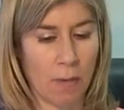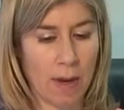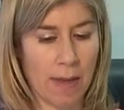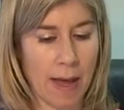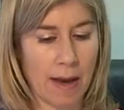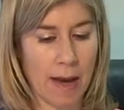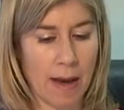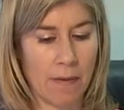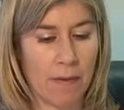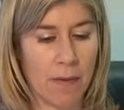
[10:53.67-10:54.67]
We then
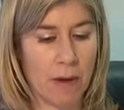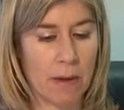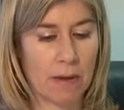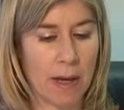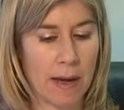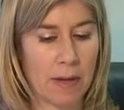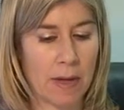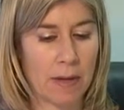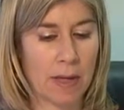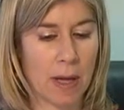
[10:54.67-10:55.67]
had a very
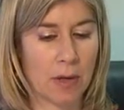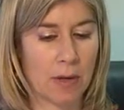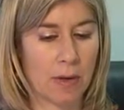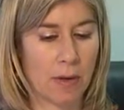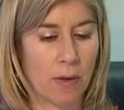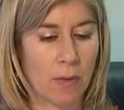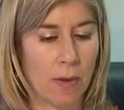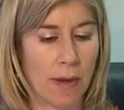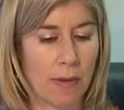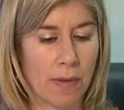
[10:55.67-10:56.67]
lengthy discussion
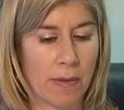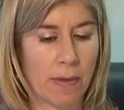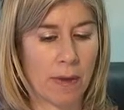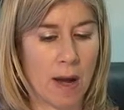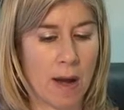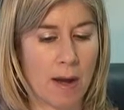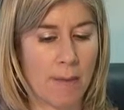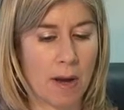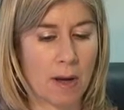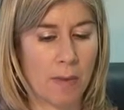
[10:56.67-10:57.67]
with
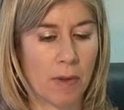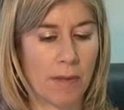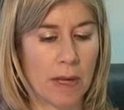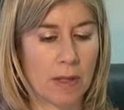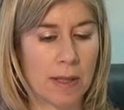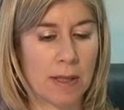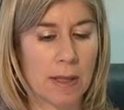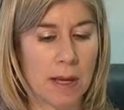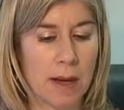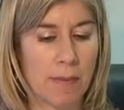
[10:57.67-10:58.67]
a couple of
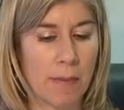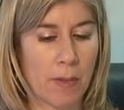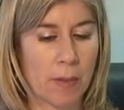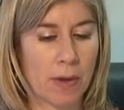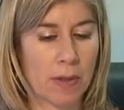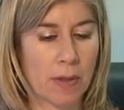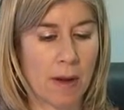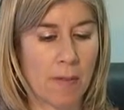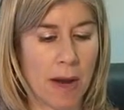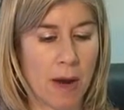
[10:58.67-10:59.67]
HDC members
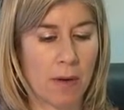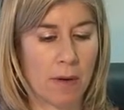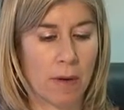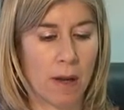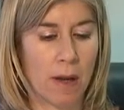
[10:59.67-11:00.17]
about